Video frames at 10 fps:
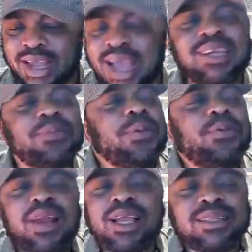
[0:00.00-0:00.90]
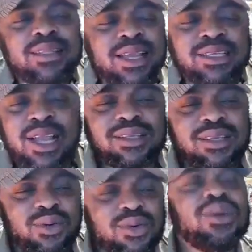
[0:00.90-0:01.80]
And the people are there
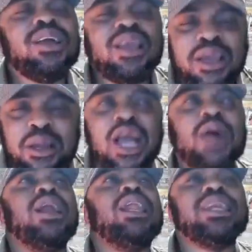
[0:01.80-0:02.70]
shouting, our